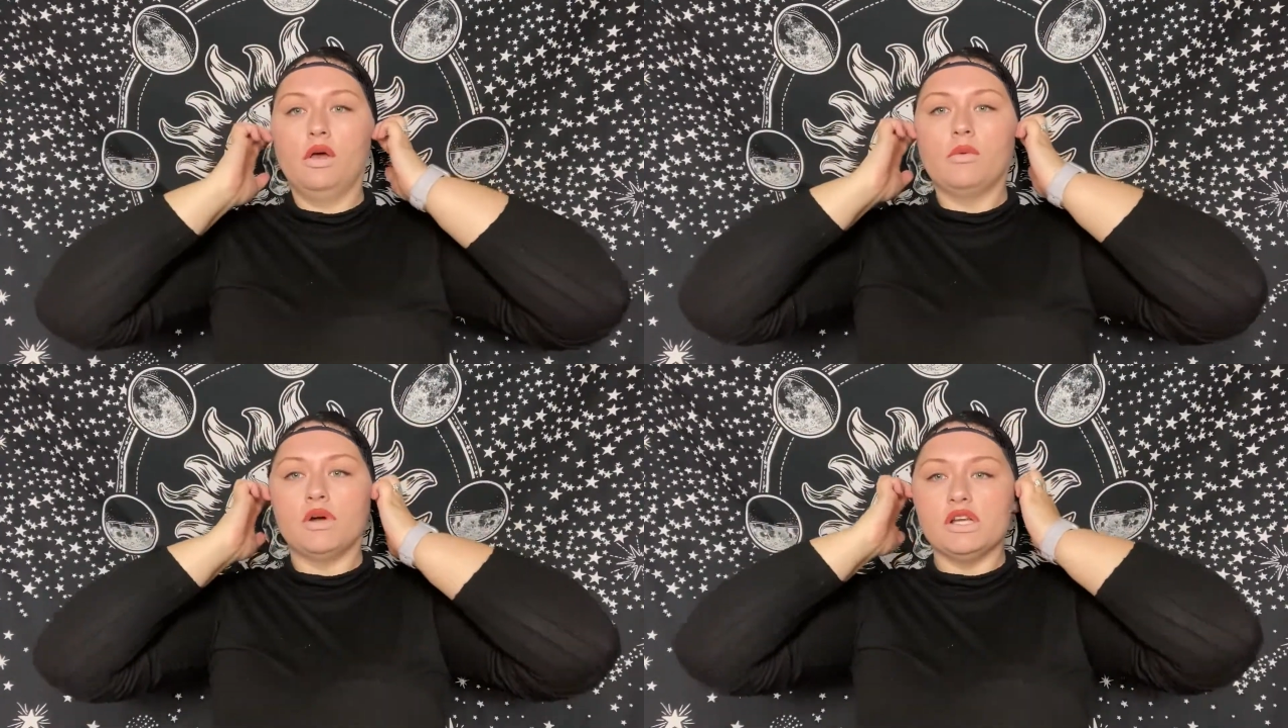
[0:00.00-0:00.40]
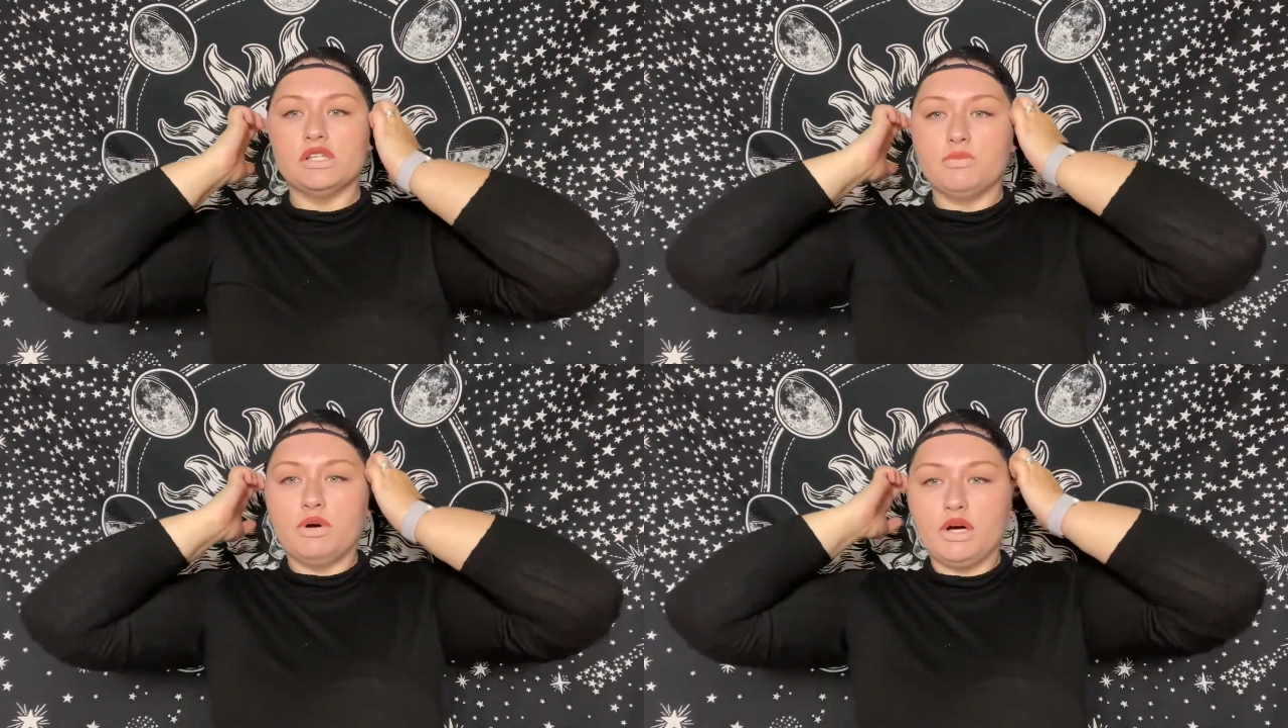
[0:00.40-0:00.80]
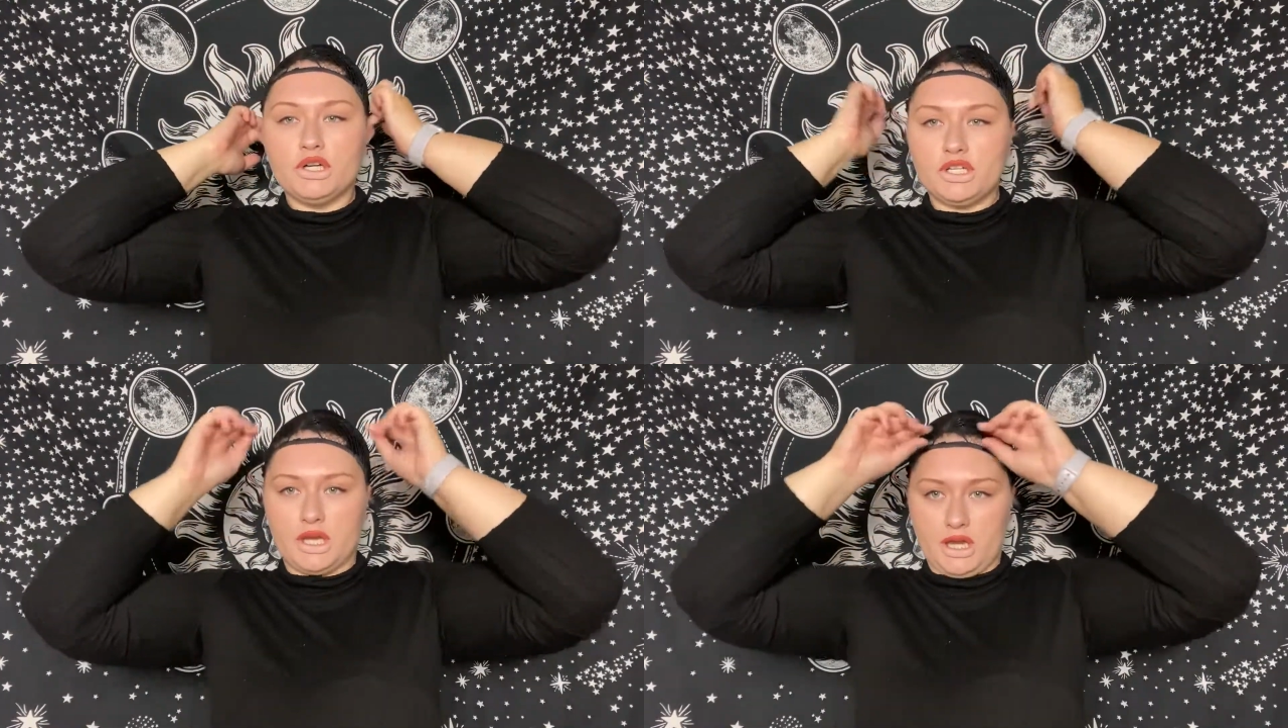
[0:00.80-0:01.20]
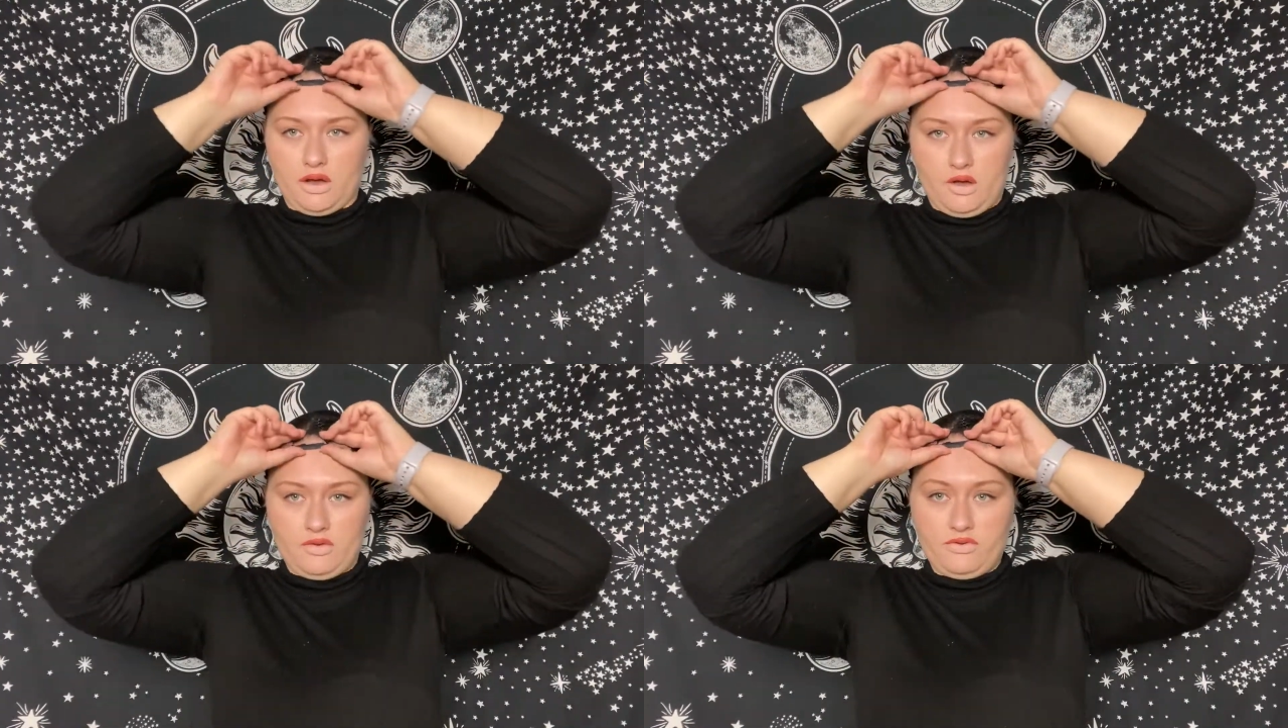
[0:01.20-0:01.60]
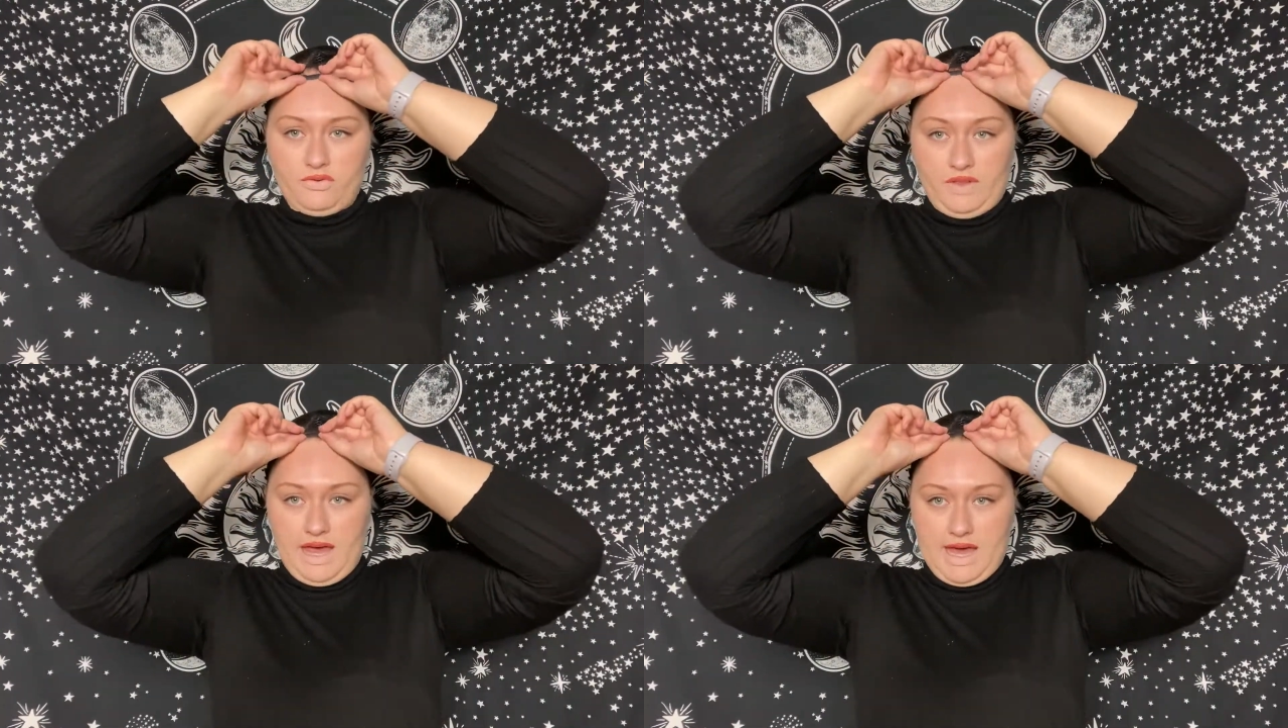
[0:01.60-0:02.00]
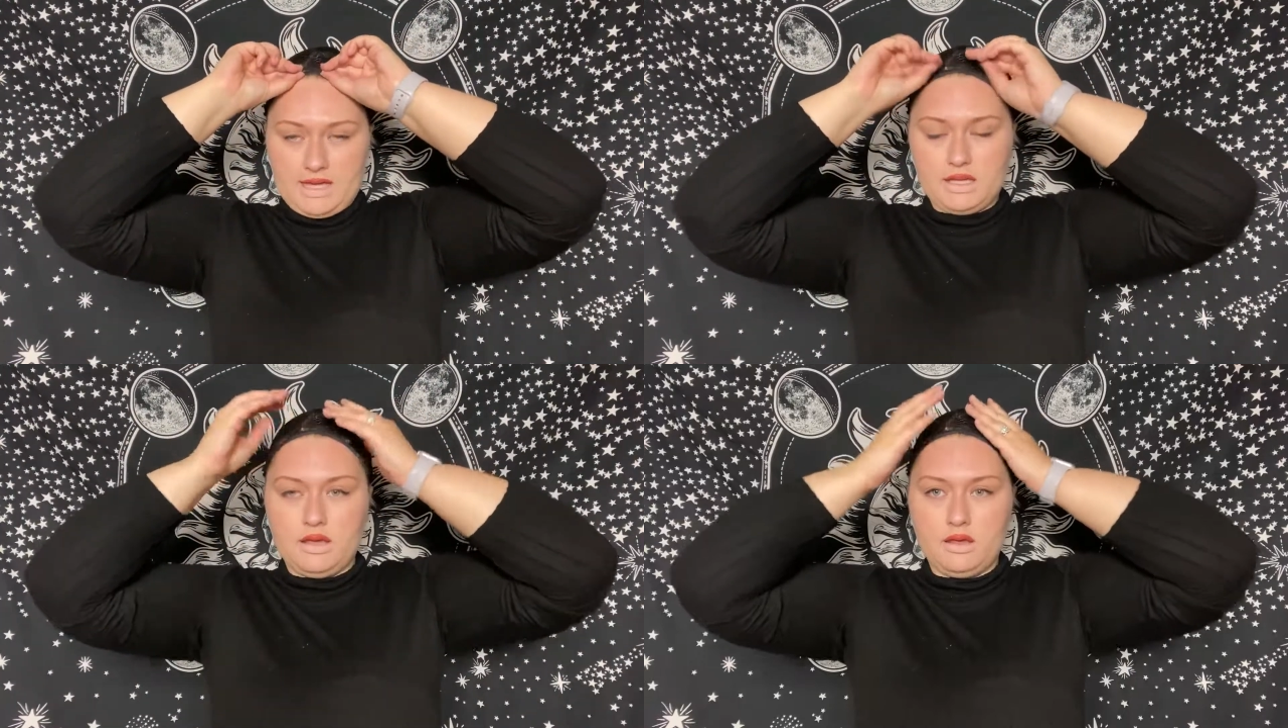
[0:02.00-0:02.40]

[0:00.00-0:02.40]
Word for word: by just pushing it all flat.